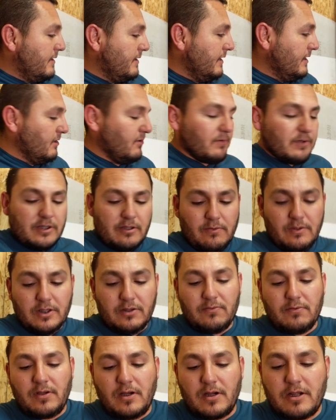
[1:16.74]
anyways, I
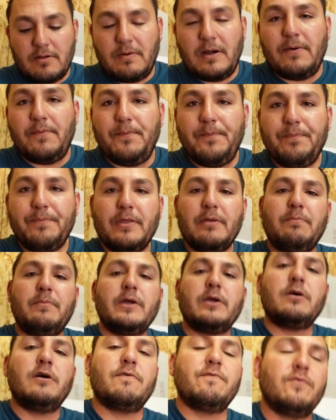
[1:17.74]
wanted to talk about my
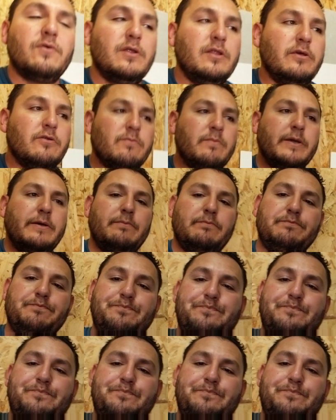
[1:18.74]
car for a little bit